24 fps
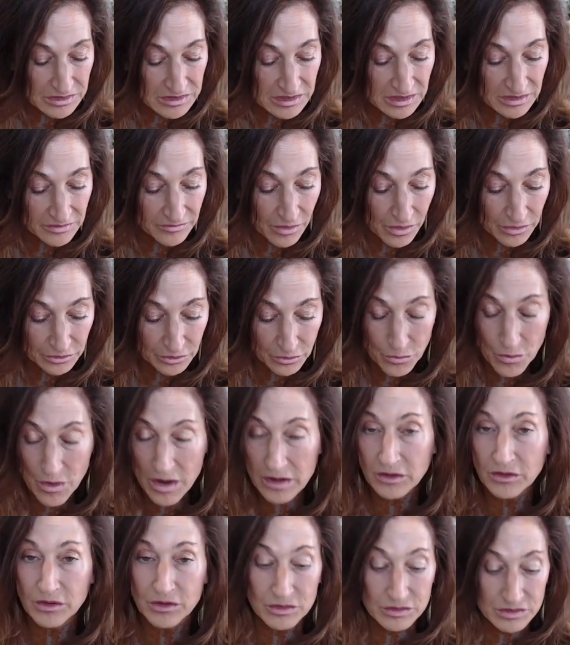save all your
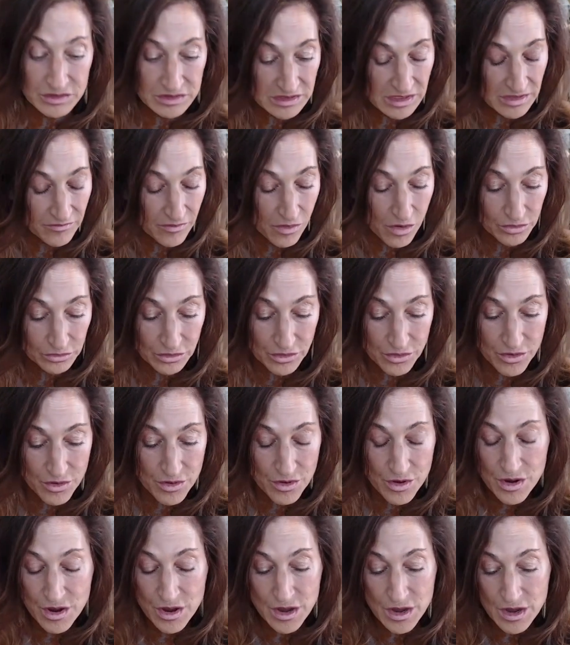records, save all
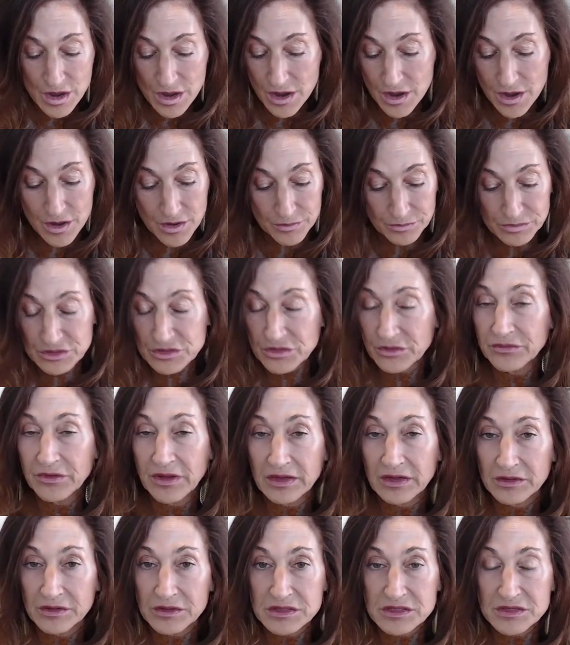your
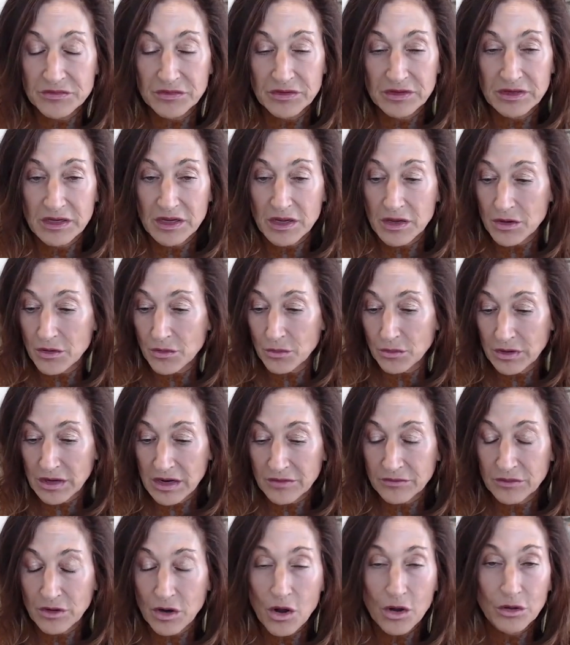surveillance video,
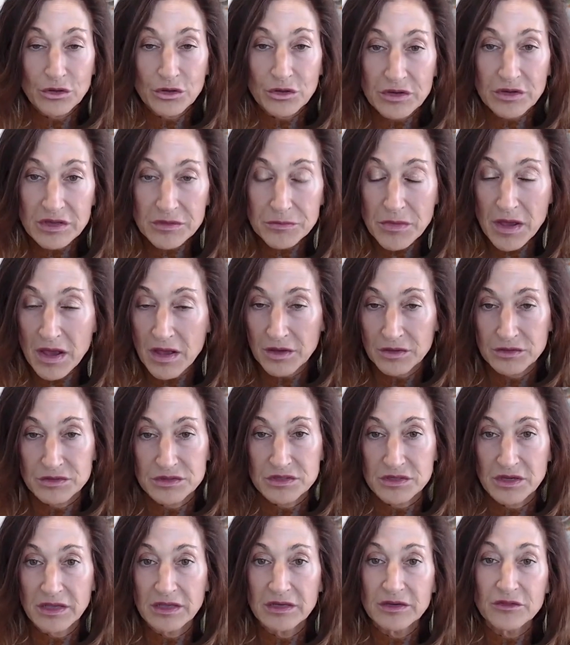whatever, all your
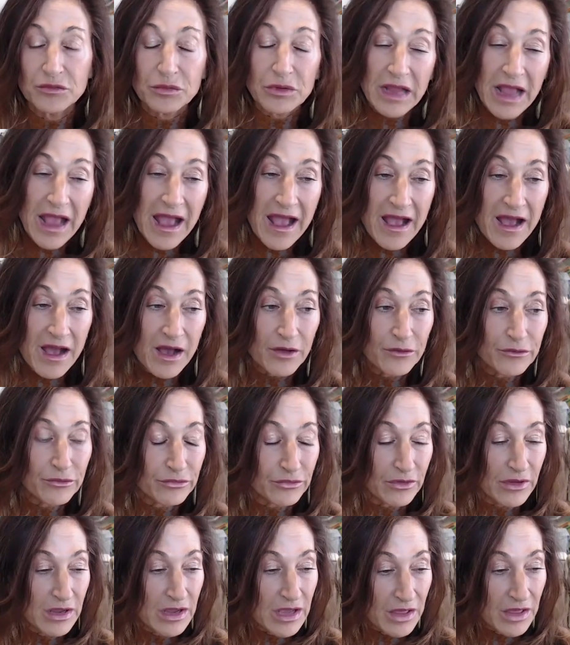emails. And if we have,
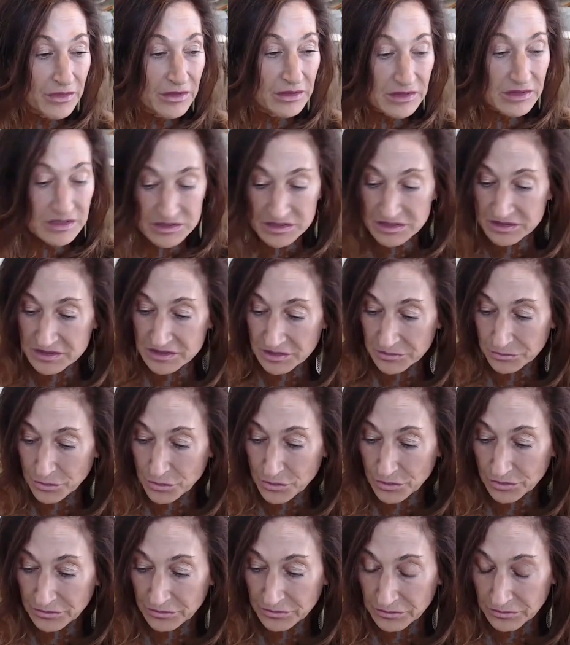I think this is an
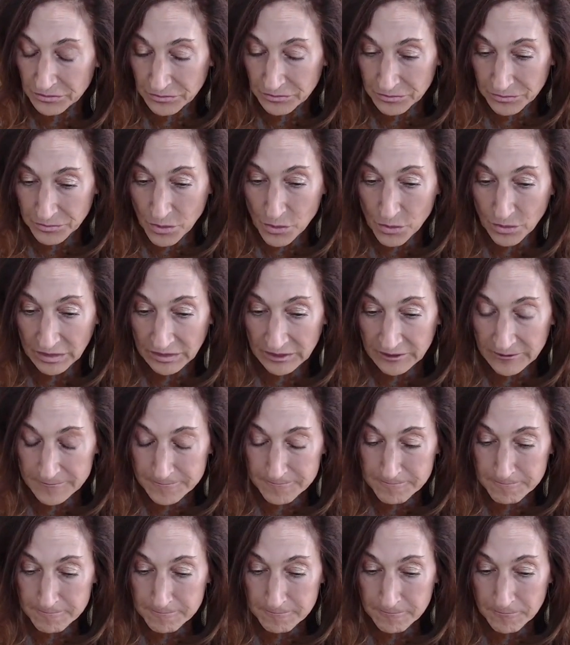important point.
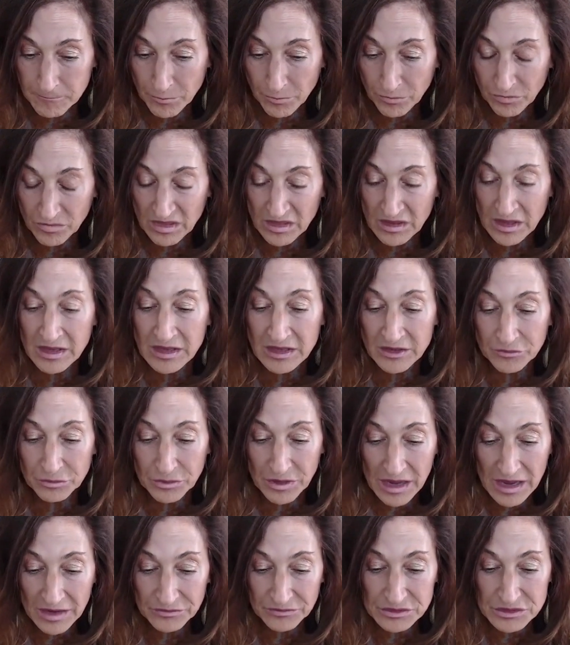If we
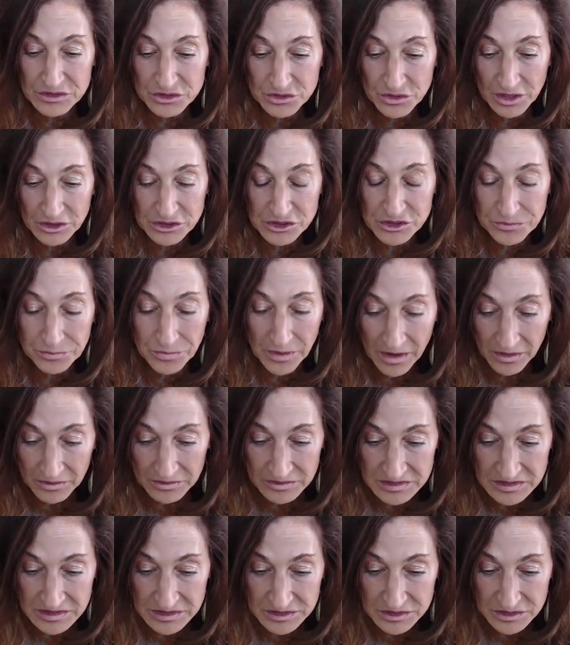have destruction
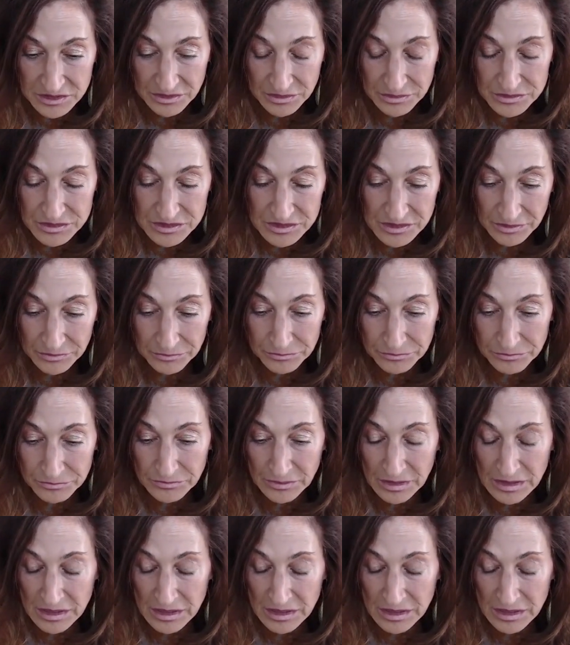policies, some